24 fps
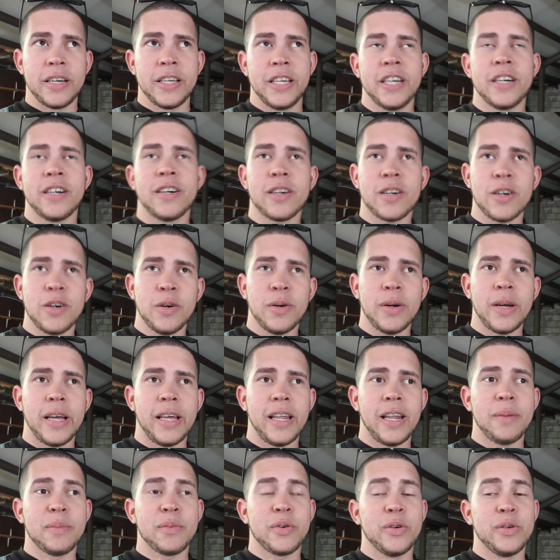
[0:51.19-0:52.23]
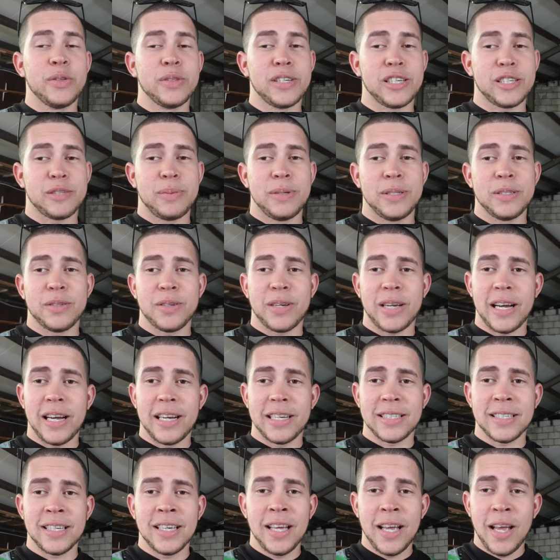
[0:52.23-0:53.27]
year ago, and I'm going to explain to you
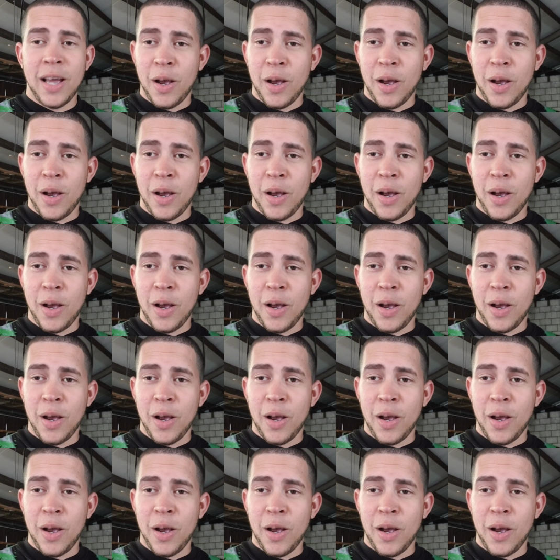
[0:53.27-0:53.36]
guys